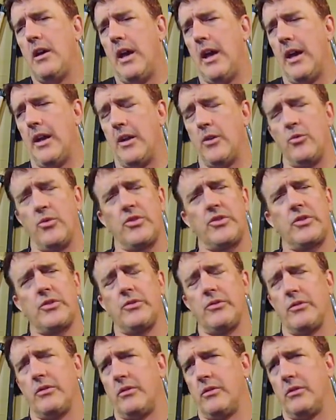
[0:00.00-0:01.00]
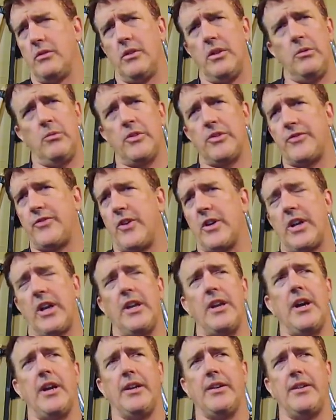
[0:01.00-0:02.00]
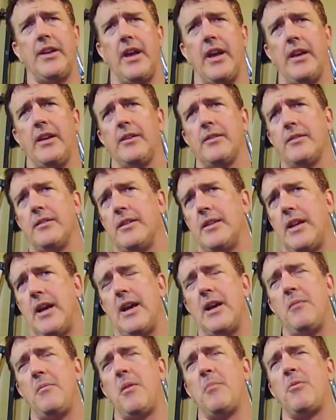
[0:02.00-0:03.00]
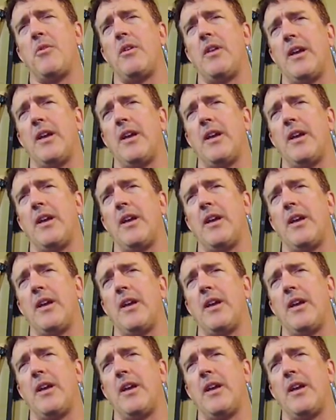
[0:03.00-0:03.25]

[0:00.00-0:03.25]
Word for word: And it was fucking night and day. And I remember,